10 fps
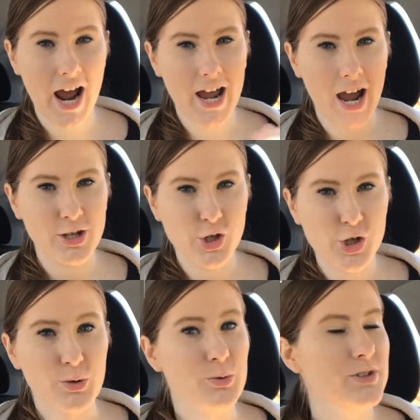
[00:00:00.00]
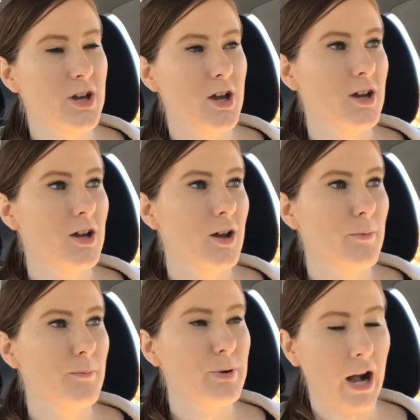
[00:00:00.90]
that I choose,
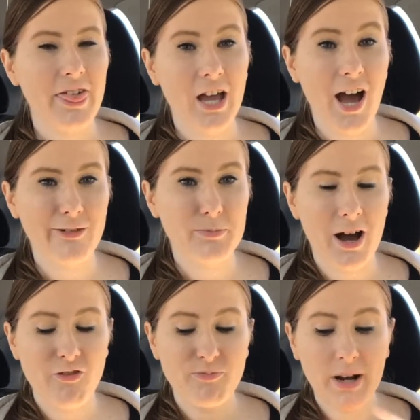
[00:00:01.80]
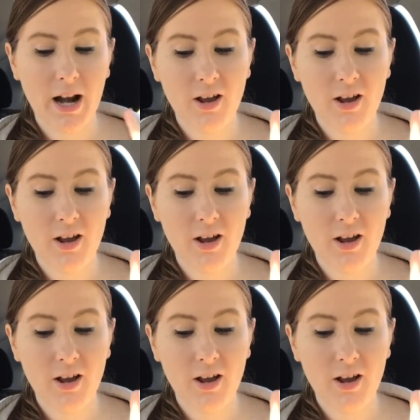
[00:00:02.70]
but I think Hufflepuff.